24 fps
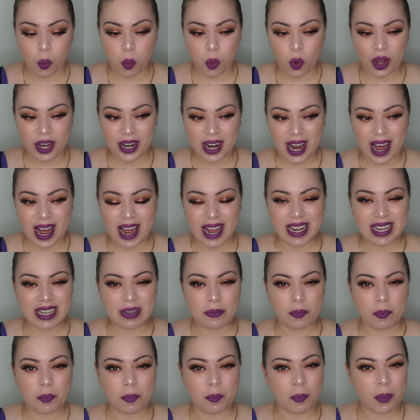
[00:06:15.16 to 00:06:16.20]
Would
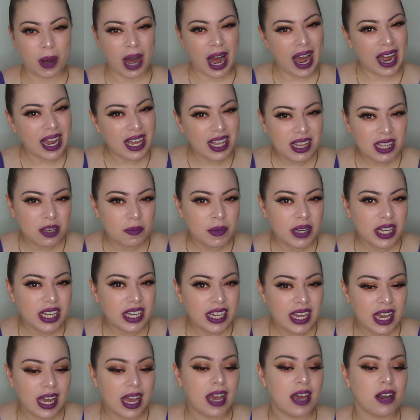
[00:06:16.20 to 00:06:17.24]
I buy them
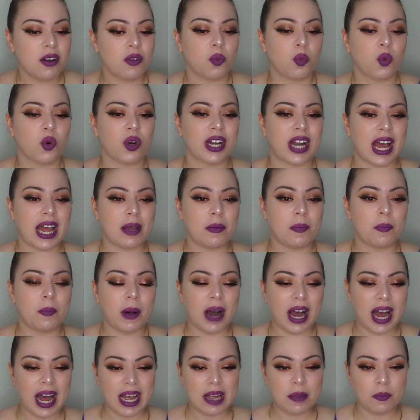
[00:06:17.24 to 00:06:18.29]
again? Would I
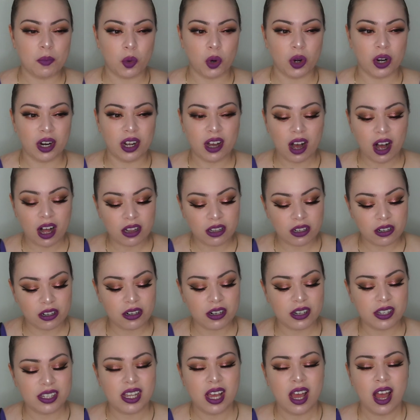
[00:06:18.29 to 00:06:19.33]
buy more
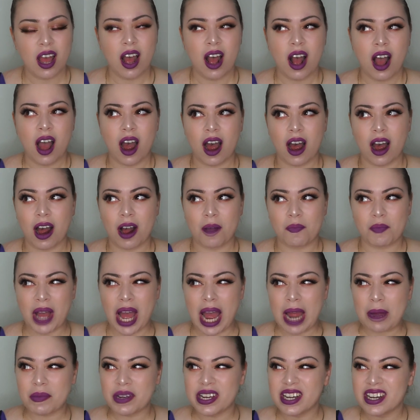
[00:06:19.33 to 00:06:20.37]
colors?
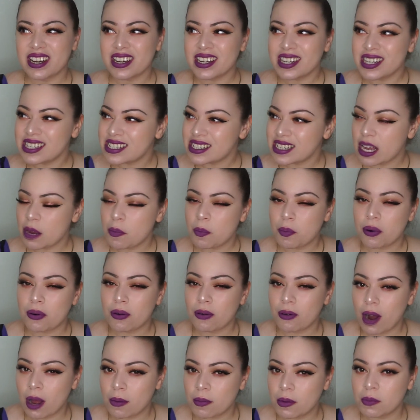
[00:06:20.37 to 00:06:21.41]
I'm gonna say
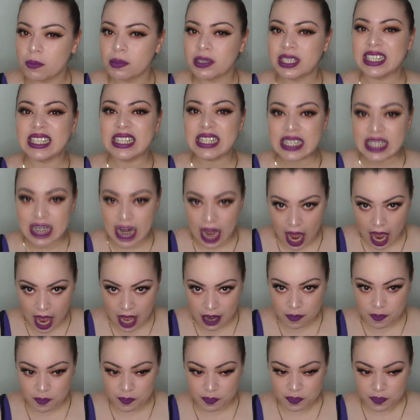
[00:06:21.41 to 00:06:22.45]
probably
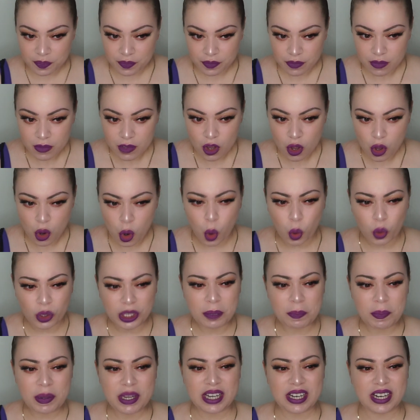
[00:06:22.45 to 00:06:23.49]
not,
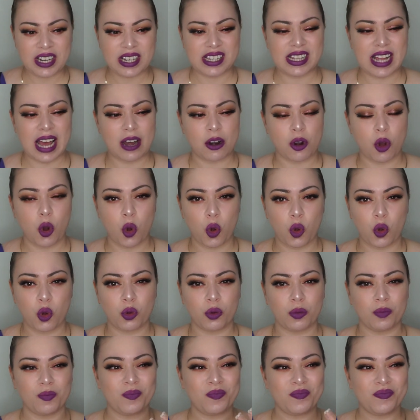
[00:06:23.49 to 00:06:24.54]
only because that
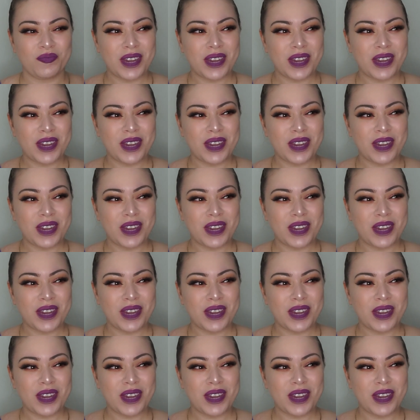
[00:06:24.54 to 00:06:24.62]
whole